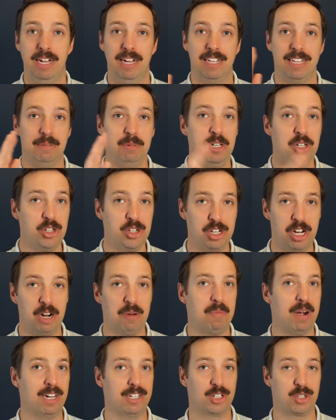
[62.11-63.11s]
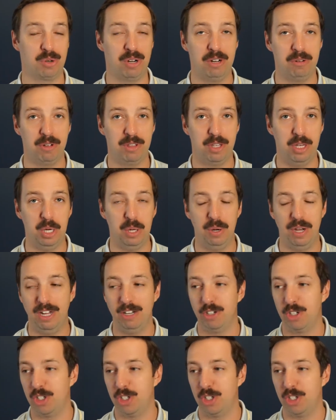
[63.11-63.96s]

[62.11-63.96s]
Let me share my screen with you and